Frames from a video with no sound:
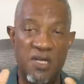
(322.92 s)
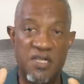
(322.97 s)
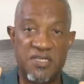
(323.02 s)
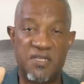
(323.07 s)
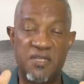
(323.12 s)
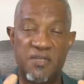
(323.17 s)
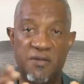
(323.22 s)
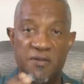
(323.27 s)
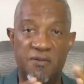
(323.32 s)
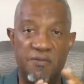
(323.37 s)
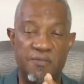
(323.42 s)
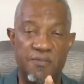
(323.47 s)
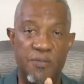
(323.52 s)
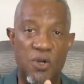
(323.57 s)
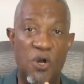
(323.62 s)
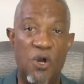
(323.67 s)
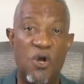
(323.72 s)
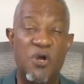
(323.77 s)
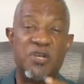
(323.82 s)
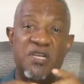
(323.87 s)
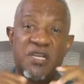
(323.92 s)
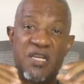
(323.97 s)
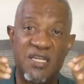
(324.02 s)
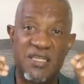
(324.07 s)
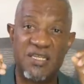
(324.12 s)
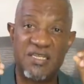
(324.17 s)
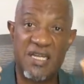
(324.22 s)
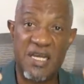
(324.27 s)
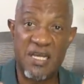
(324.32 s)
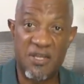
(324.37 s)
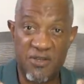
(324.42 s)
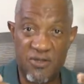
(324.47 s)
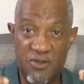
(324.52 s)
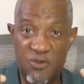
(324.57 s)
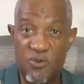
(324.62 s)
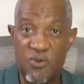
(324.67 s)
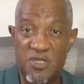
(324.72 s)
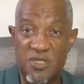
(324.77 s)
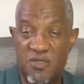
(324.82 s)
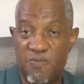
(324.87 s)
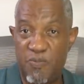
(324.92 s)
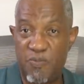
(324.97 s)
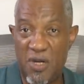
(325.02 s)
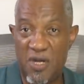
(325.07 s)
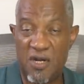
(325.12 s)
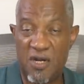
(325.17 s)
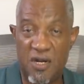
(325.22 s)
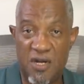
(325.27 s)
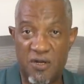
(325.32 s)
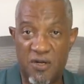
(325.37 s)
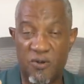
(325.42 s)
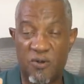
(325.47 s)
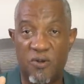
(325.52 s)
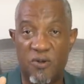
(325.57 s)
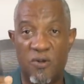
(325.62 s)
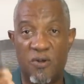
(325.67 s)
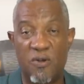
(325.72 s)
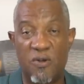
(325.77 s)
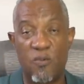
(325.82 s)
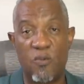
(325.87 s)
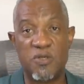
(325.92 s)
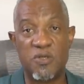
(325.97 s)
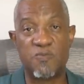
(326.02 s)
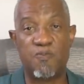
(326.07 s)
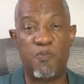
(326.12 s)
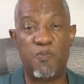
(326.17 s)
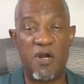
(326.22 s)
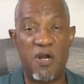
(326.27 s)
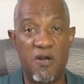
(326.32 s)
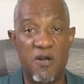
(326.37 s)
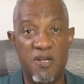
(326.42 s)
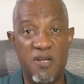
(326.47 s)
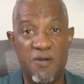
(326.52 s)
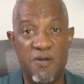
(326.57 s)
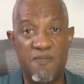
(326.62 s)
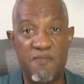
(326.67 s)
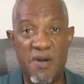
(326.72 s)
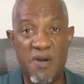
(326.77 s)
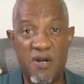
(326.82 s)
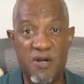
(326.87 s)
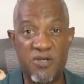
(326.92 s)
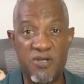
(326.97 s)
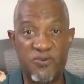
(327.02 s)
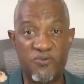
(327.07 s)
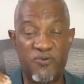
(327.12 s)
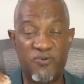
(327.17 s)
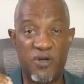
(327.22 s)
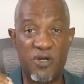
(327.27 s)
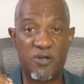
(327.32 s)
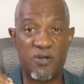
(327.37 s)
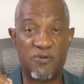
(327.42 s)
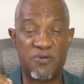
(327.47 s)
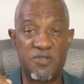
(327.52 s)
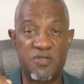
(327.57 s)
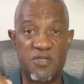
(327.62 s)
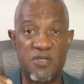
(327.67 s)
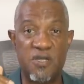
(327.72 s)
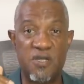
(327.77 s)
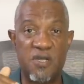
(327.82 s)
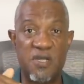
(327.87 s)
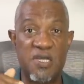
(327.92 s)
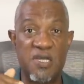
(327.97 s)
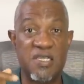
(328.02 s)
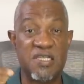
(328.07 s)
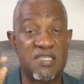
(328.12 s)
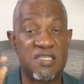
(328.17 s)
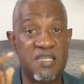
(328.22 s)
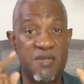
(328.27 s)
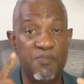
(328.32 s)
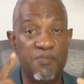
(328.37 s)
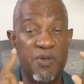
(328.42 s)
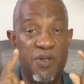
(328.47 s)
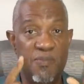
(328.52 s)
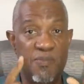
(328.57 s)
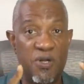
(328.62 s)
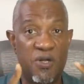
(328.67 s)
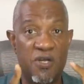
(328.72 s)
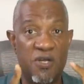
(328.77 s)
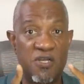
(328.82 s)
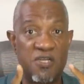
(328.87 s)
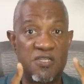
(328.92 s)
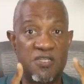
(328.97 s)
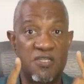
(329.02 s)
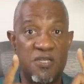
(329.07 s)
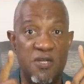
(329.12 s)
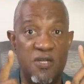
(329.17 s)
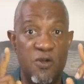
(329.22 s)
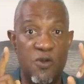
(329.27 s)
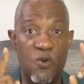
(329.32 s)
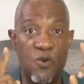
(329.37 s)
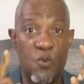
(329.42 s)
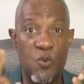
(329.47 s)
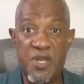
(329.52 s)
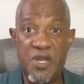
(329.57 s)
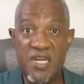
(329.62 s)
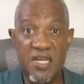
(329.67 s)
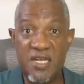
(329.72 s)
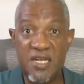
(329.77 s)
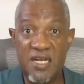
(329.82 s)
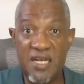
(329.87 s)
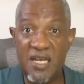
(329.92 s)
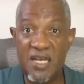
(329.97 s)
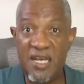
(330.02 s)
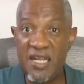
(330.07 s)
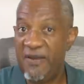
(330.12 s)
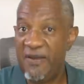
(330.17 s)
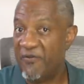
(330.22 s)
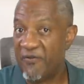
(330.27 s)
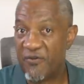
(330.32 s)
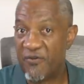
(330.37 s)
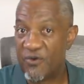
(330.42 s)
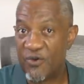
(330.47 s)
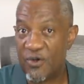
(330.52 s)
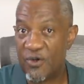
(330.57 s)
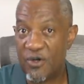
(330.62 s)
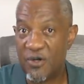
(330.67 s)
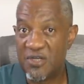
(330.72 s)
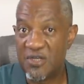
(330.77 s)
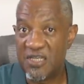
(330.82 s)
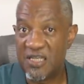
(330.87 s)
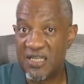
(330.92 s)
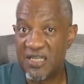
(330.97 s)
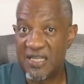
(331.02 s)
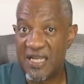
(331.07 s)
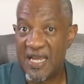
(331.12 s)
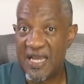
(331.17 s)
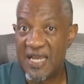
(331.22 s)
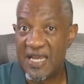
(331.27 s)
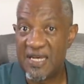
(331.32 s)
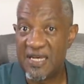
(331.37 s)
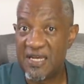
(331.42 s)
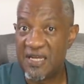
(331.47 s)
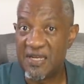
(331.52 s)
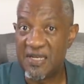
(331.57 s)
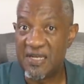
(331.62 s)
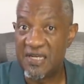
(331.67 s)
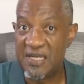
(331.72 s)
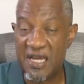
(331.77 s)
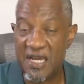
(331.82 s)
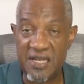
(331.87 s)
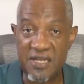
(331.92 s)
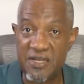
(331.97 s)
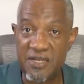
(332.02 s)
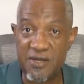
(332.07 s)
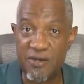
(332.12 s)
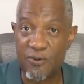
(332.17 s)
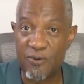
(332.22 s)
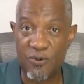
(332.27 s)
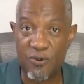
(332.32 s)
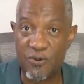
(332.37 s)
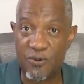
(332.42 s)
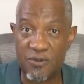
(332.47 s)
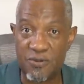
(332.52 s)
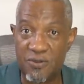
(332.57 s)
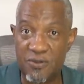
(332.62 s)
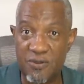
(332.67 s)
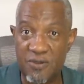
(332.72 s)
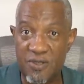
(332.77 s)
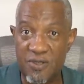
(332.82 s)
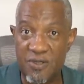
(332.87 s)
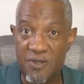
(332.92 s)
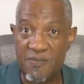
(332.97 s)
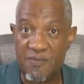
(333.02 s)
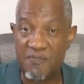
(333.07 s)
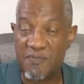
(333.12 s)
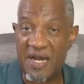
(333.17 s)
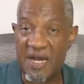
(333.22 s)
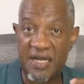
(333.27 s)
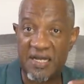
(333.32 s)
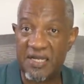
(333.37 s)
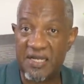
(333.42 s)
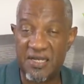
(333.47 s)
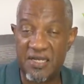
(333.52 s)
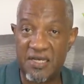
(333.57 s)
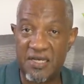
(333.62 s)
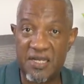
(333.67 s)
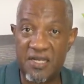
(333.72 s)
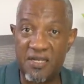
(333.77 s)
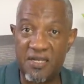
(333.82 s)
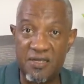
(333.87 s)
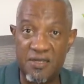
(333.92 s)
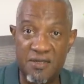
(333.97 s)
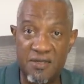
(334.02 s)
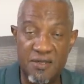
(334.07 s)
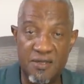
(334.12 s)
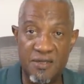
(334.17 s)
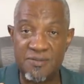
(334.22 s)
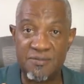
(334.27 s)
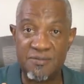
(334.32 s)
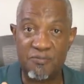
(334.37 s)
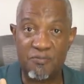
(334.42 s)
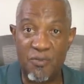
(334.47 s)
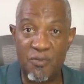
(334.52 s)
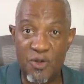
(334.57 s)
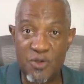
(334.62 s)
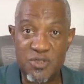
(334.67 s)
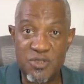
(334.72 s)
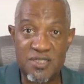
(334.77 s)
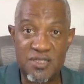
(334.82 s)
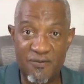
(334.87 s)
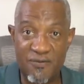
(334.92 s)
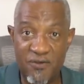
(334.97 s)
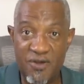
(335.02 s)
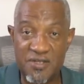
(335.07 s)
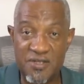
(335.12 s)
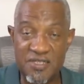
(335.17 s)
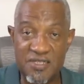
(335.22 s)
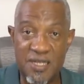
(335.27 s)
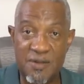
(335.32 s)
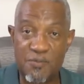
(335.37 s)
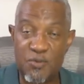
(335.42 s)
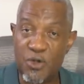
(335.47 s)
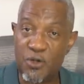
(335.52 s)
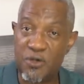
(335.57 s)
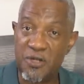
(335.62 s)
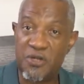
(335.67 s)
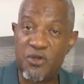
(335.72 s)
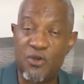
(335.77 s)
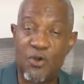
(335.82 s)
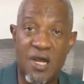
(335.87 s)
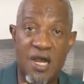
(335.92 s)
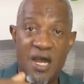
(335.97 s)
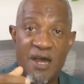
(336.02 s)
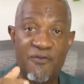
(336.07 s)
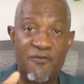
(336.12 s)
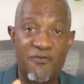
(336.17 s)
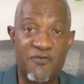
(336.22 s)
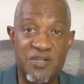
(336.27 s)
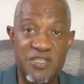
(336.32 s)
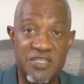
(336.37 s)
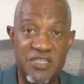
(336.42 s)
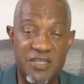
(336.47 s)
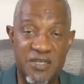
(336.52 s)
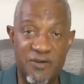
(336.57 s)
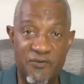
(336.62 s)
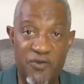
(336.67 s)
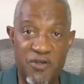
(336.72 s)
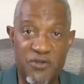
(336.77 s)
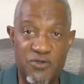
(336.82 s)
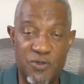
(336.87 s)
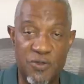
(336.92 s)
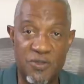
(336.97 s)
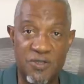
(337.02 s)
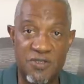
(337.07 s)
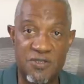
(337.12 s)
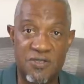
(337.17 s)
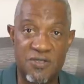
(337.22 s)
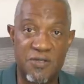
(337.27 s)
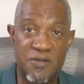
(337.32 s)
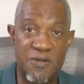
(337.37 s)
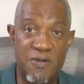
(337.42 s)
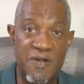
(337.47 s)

Listen until death do us part was part of the marriage vows simply because we didn't live until 80, 90 year old back in the day. Most of us, I'm talking your average individuals,